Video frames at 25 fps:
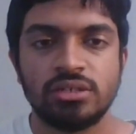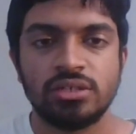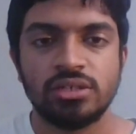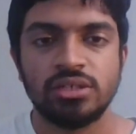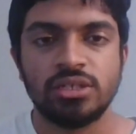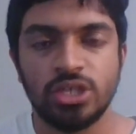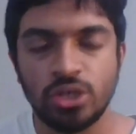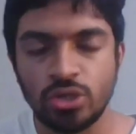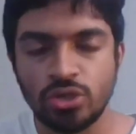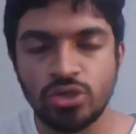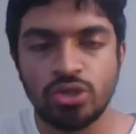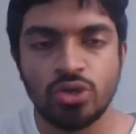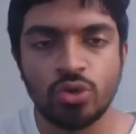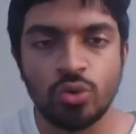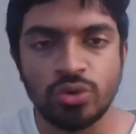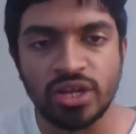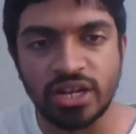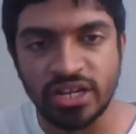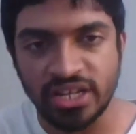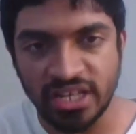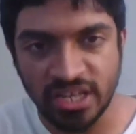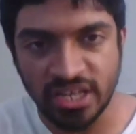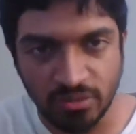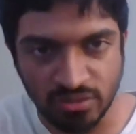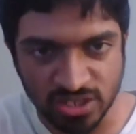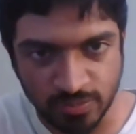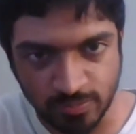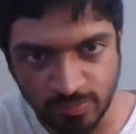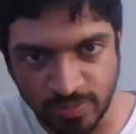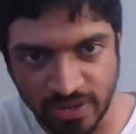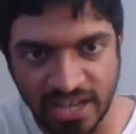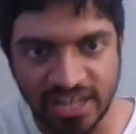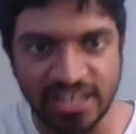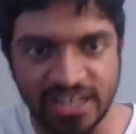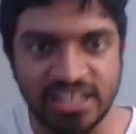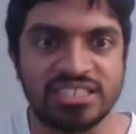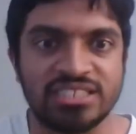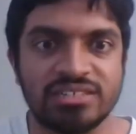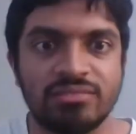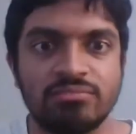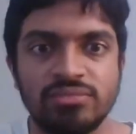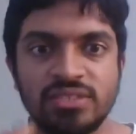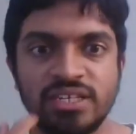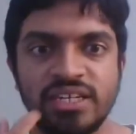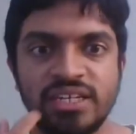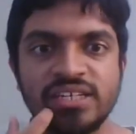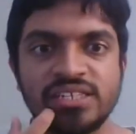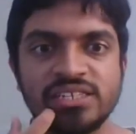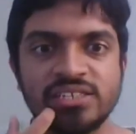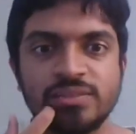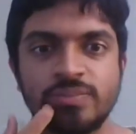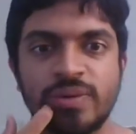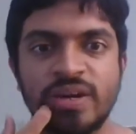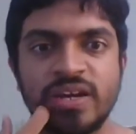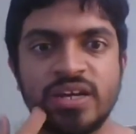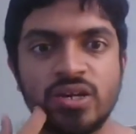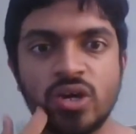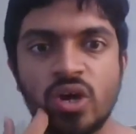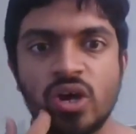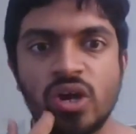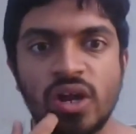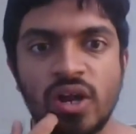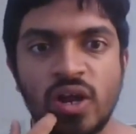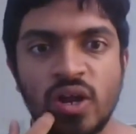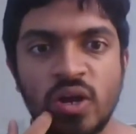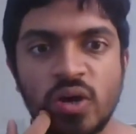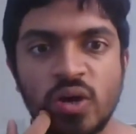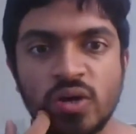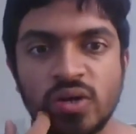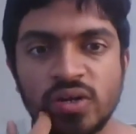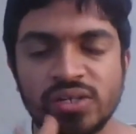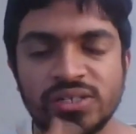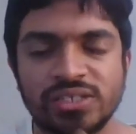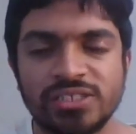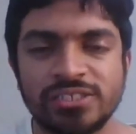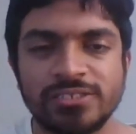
You knew that he was planning something in his mind all along.